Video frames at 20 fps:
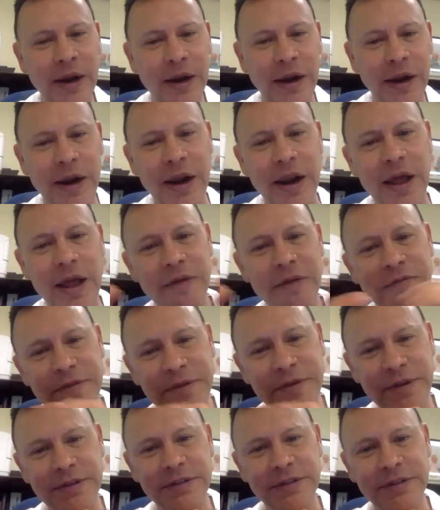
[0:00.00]

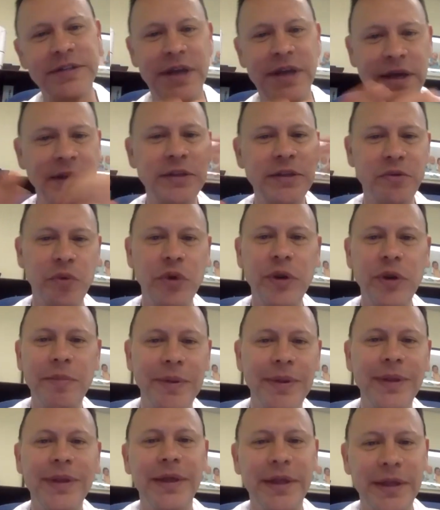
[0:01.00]
left side, it will
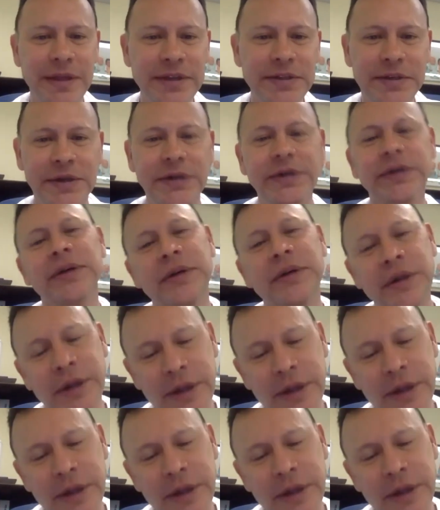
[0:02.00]
be easier